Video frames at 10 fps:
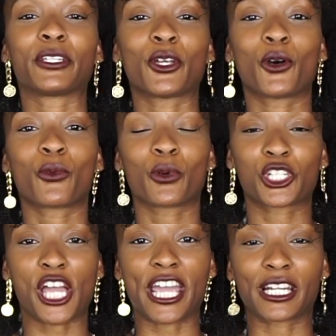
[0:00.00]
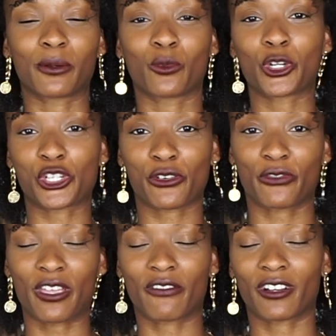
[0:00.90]
know which item was your
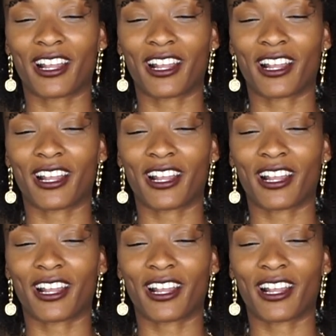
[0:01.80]
favorite.